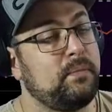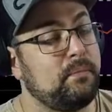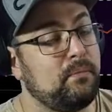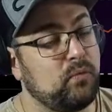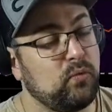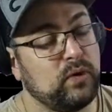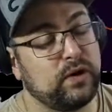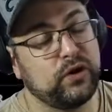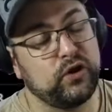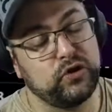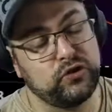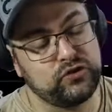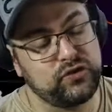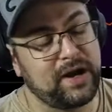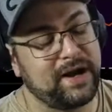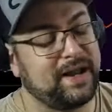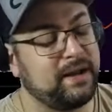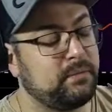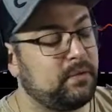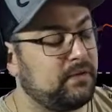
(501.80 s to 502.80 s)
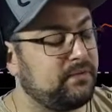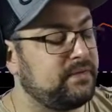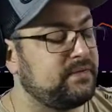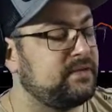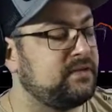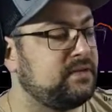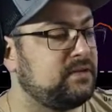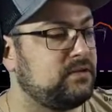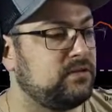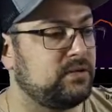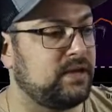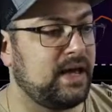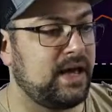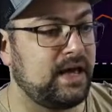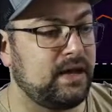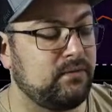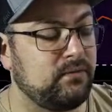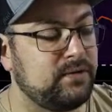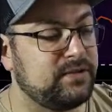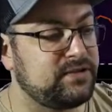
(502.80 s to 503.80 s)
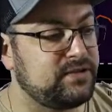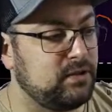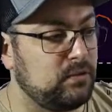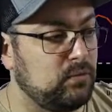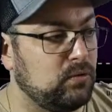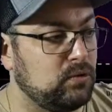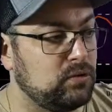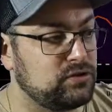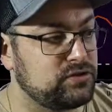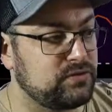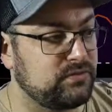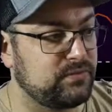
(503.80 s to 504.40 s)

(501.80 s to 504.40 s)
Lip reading: we could try to get above 52K if we're still bullish.